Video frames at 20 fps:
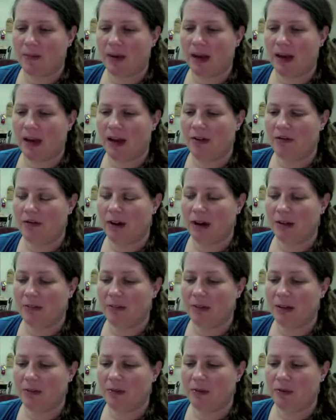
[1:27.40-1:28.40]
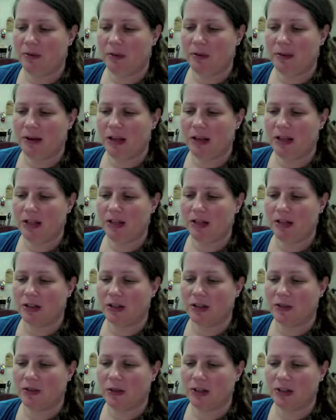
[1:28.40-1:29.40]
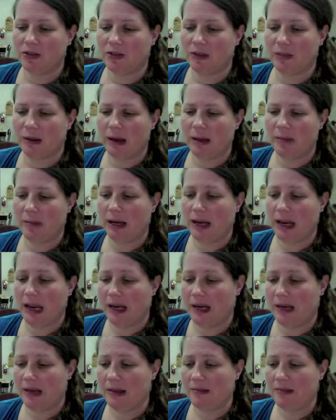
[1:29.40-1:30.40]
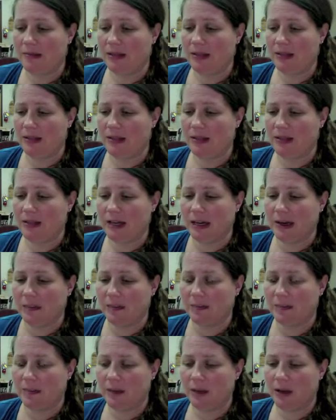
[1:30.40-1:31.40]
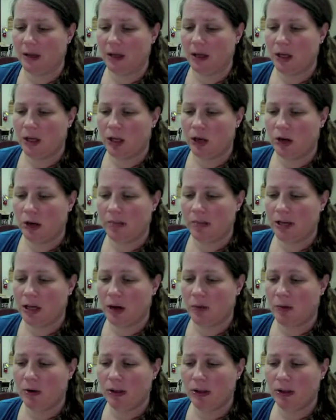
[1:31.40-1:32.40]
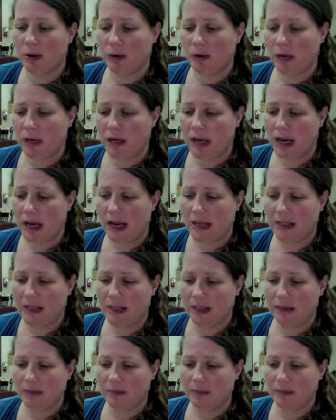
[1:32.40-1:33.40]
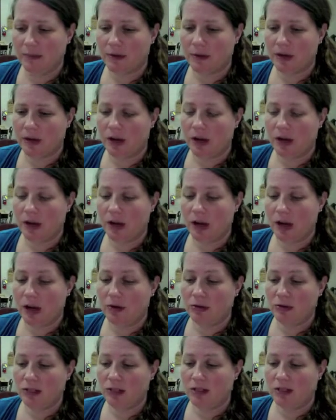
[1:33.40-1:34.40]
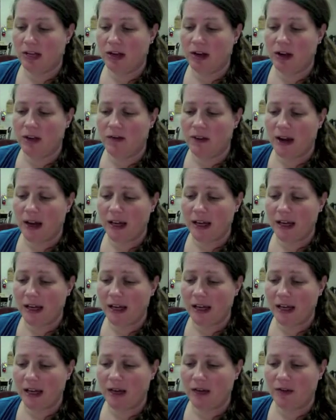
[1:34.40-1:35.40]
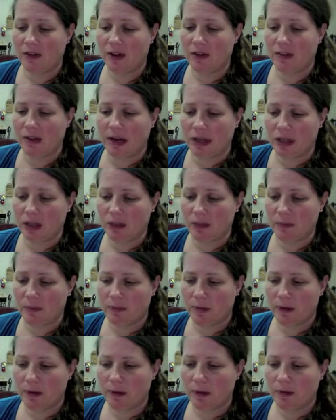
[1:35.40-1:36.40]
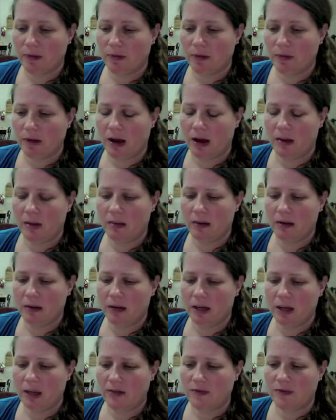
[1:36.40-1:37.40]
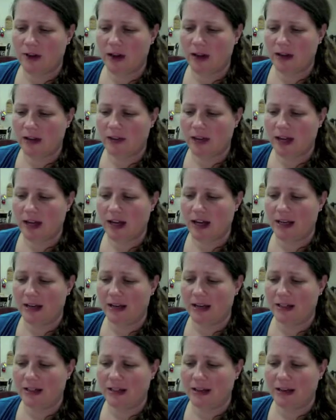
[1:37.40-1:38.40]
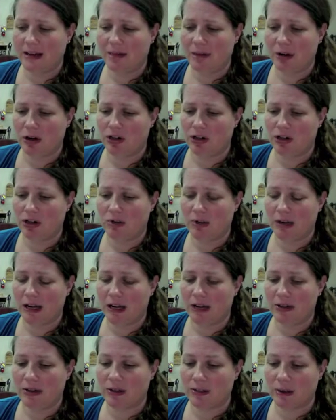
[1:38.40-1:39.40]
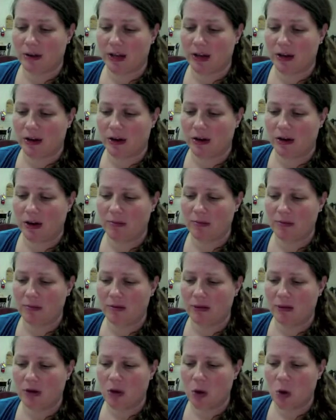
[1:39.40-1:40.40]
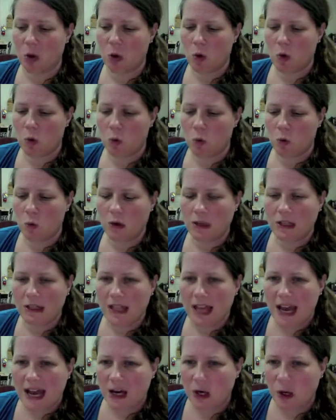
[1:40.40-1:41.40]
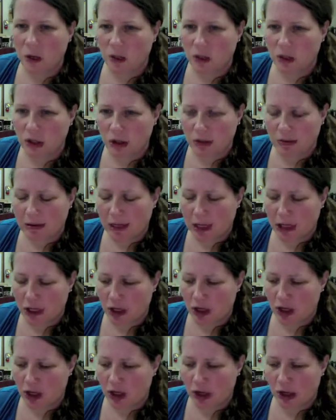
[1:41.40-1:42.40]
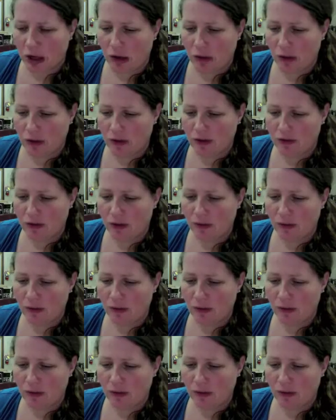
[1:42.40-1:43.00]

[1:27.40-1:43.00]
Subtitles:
and Rob stepped forward and took the coins from him and handed them to Sistine. "You want me to go with you?" he asked her. "No," she said. "I'll find it. Thank you very much." "Rob," his father said as Sistine marched away, swinging her arms, "what's that girl doing in your clothes?"